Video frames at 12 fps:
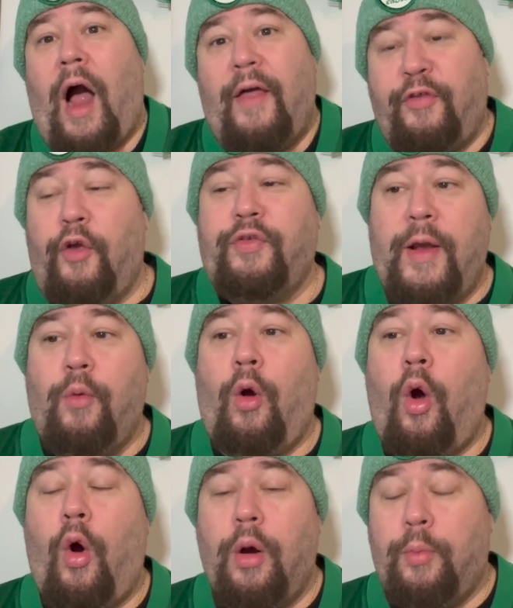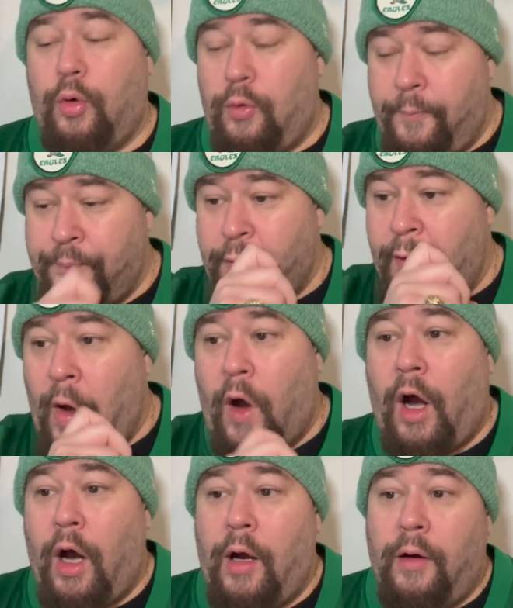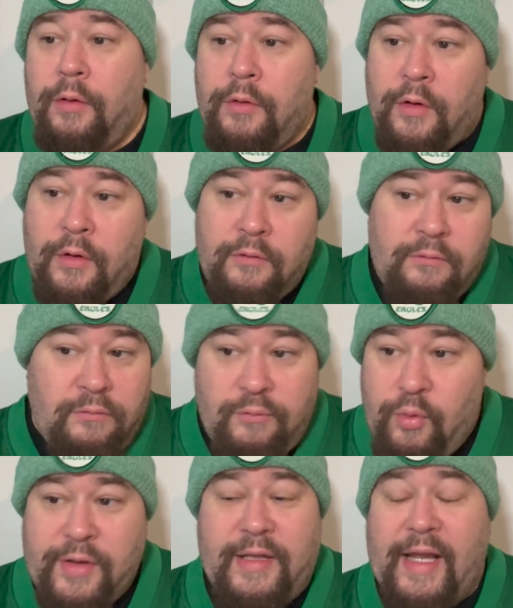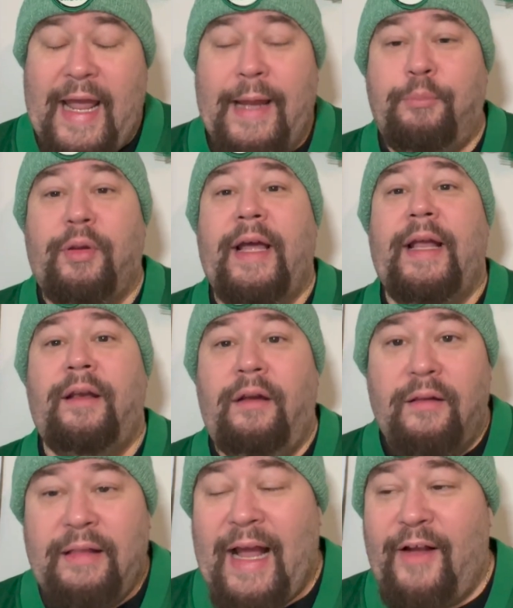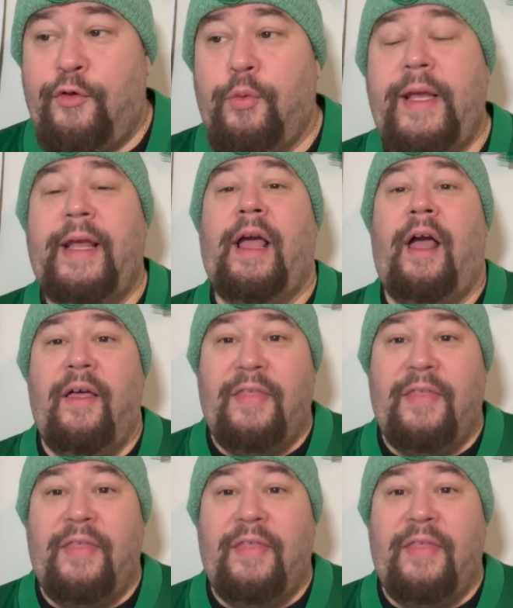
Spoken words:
I thought they were horrible with the game plan last week.